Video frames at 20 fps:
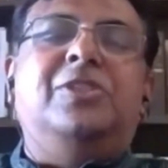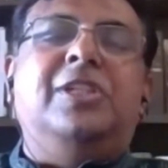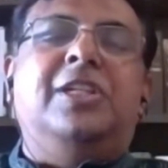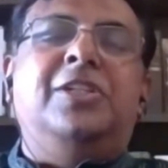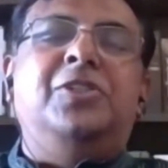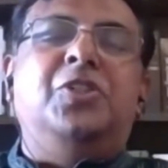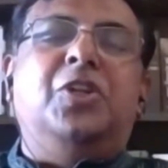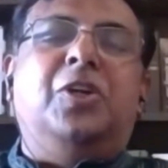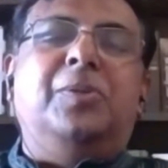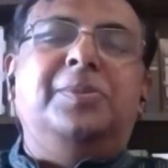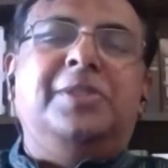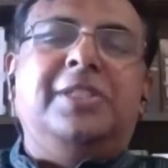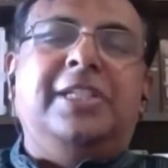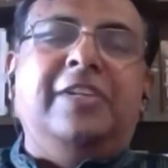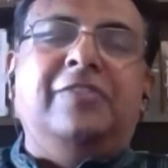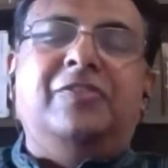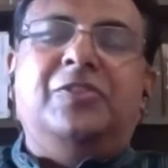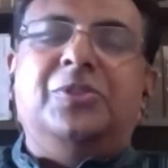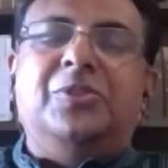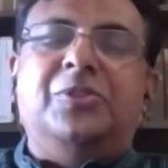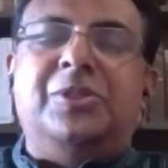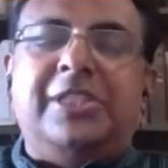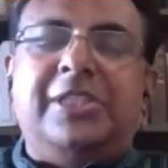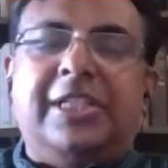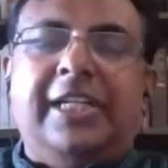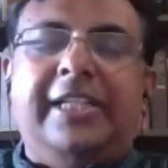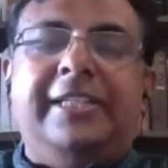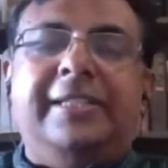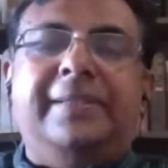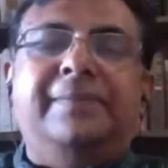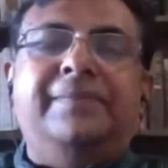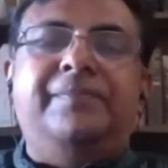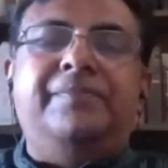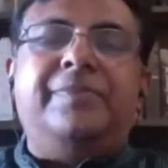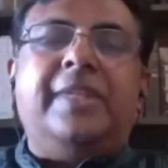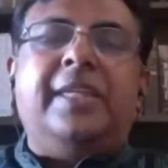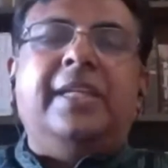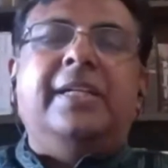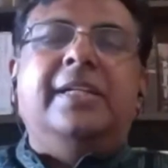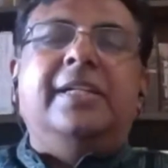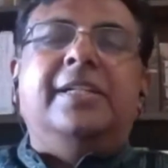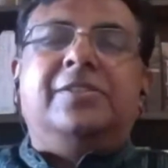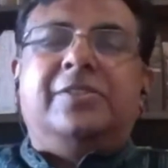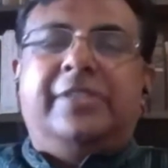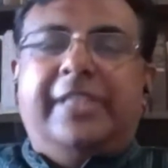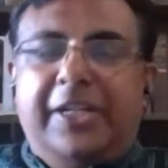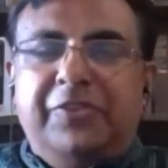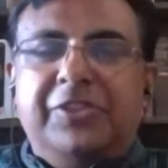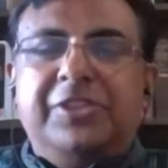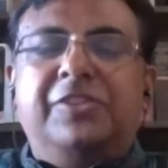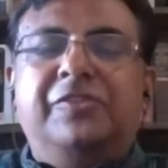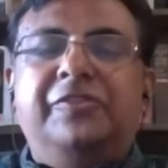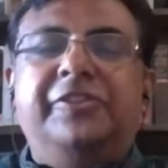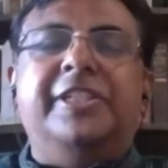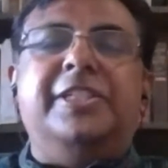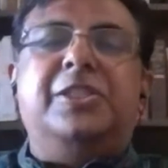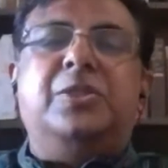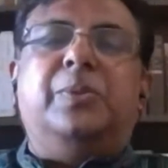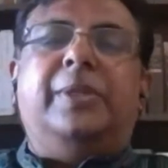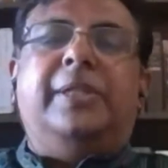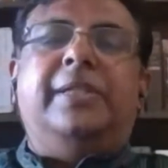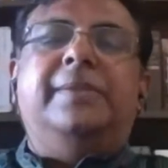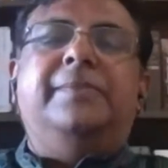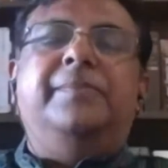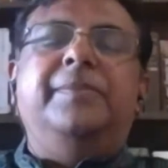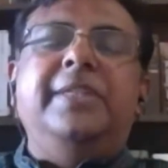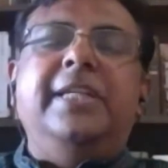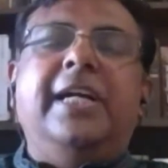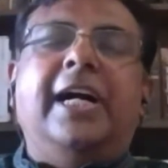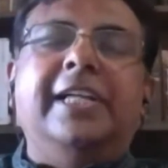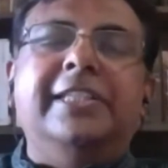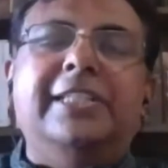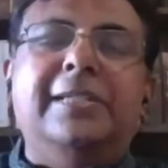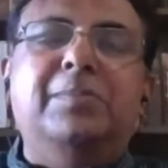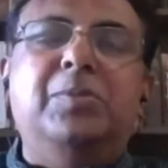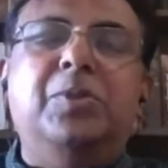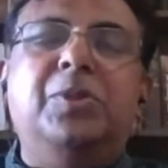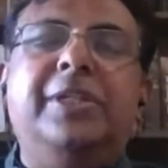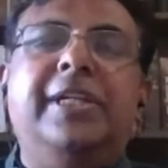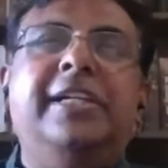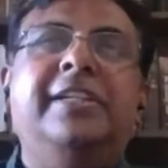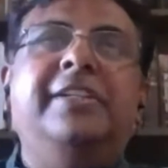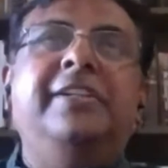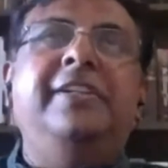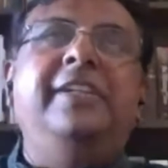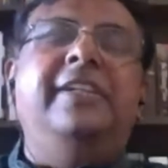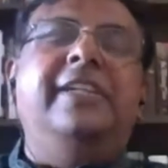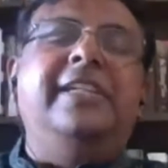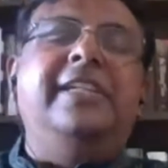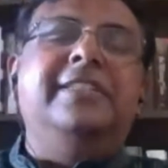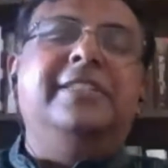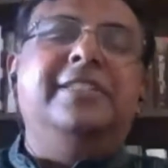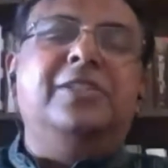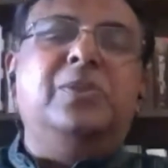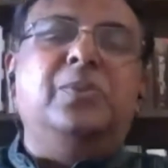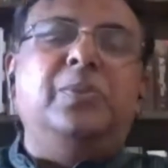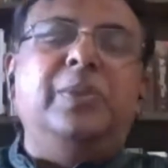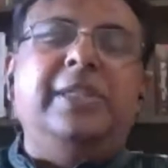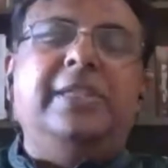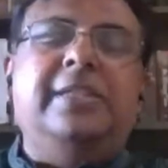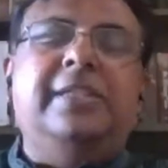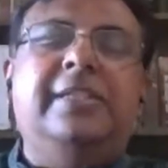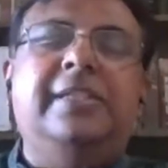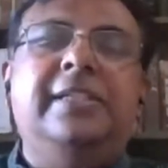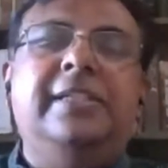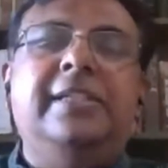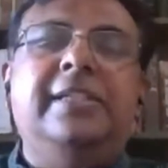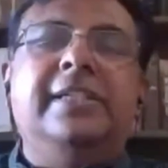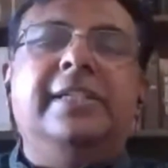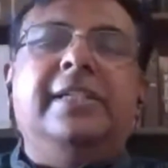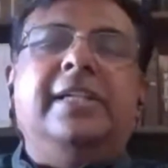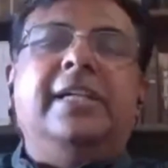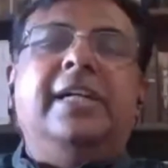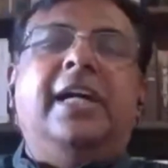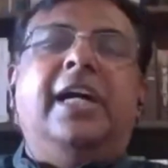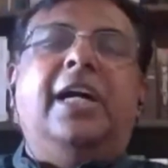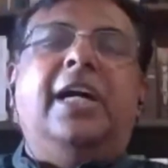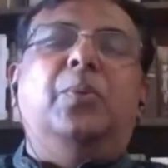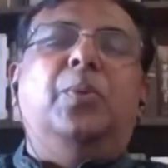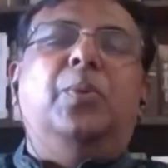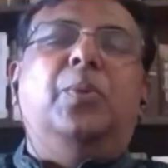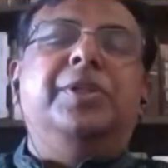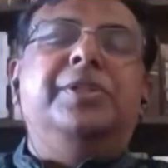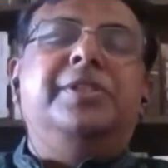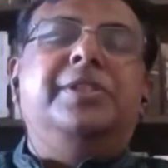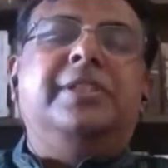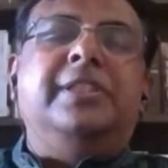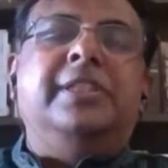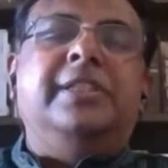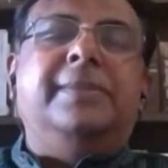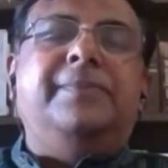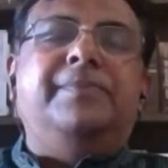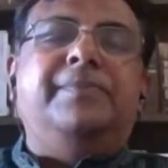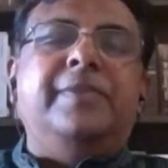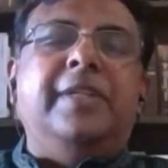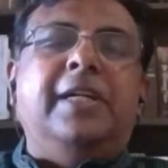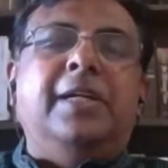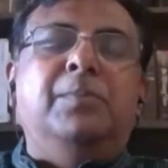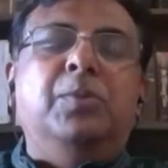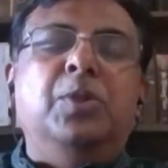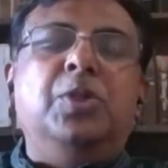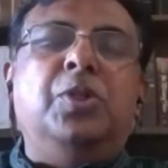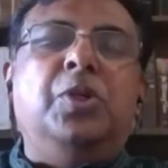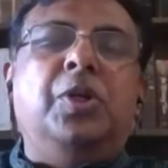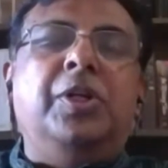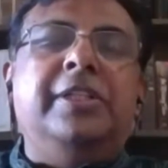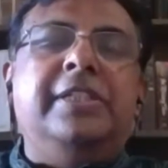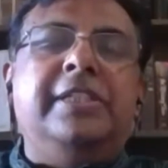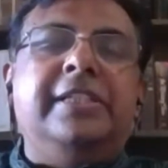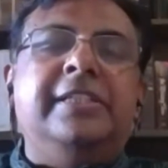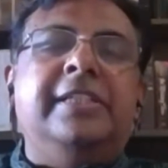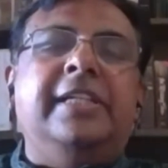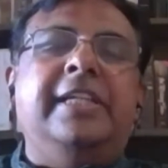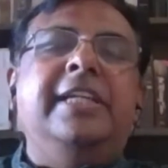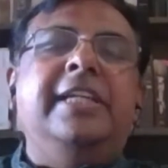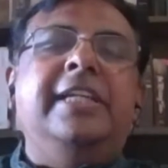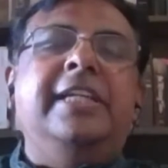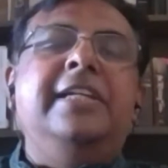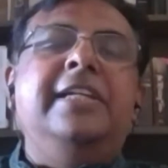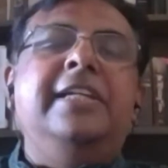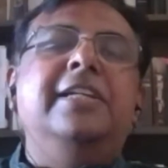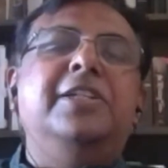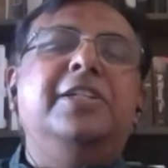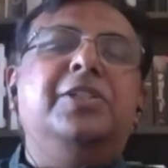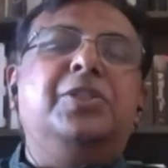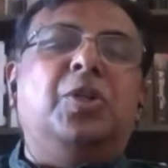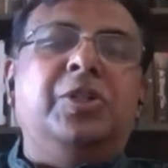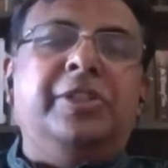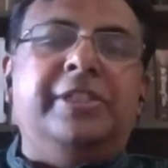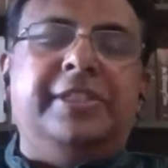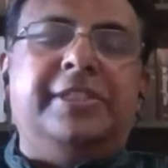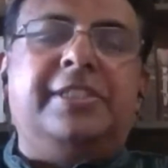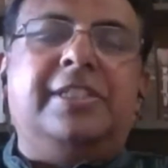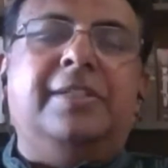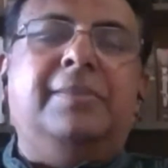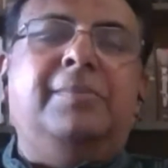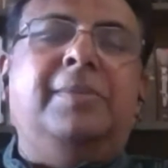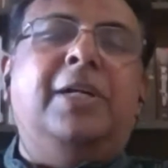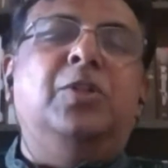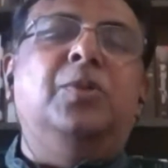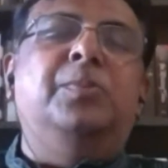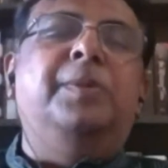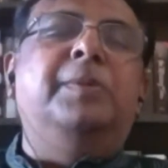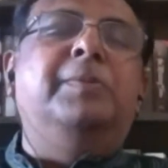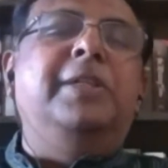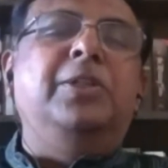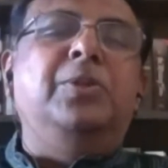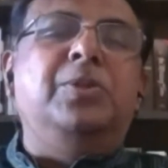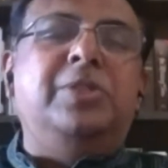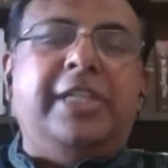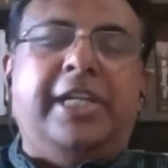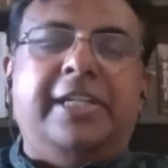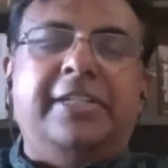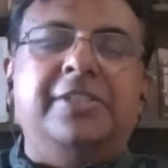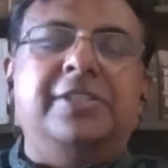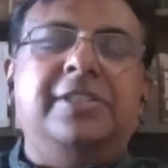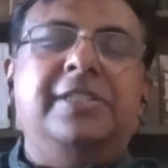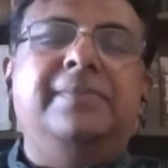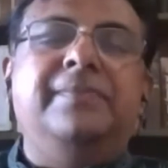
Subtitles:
Jobs gave to Sculley. So that was the first one. The other book I reread this week was a book called English August by Upamanyu Chatterjee,